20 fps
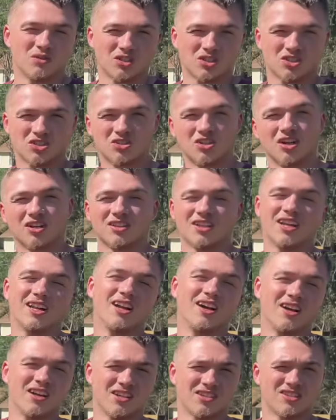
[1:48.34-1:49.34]
just stuck that
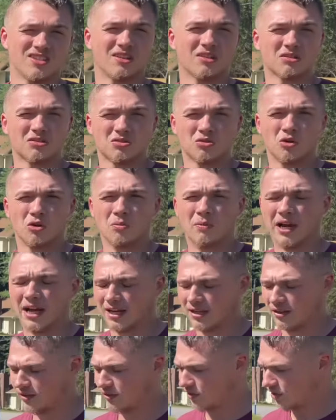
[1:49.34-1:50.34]
on because it looks cool
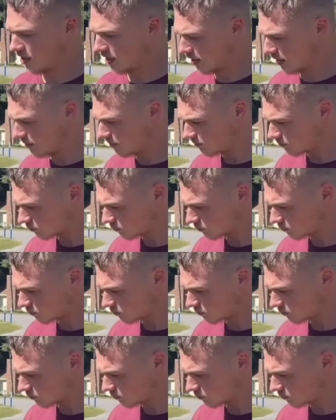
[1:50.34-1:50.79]
back in the day.